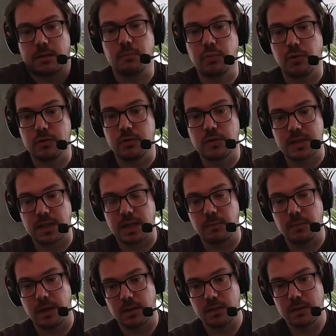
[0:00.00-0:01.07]
A prototype
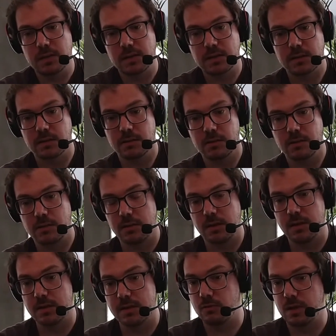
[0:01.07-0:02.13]
like this
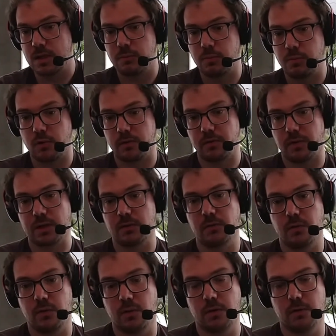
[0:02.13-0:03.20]
is really perfect
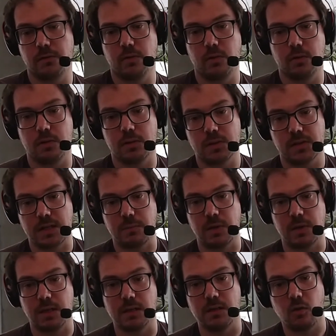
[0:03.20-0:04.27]
for
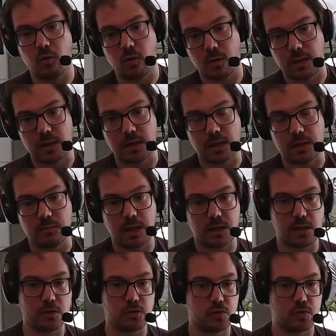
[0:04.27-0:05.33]
stepping in early and
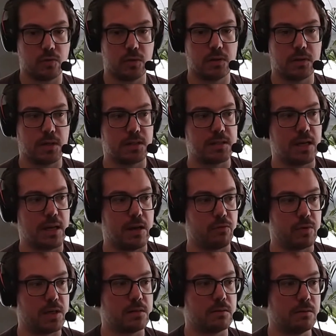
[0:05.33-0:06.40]
making sure that
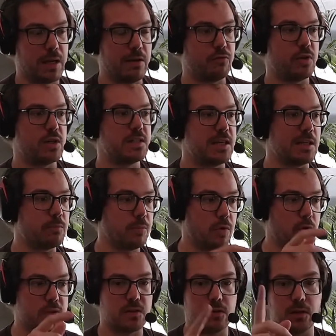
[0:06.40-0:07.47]
every tick
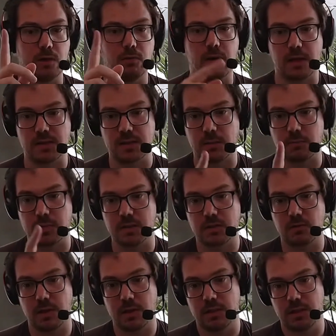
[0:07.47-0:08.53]
box on our acceptance
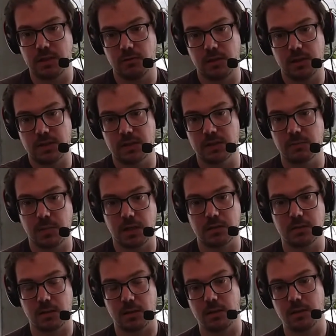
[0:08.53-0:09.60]
criteria is met,
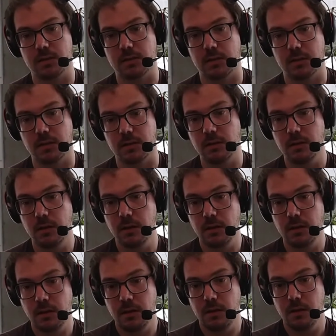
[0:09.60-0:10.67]
and
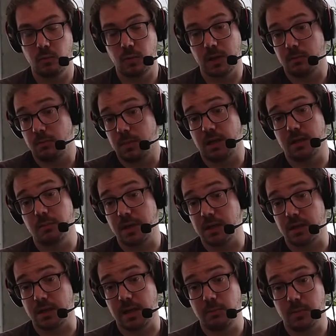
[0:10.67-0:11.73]
we can make a better
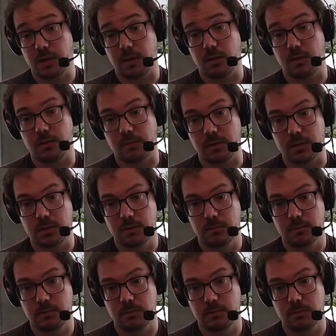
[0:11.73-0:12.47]
gameplay out of it.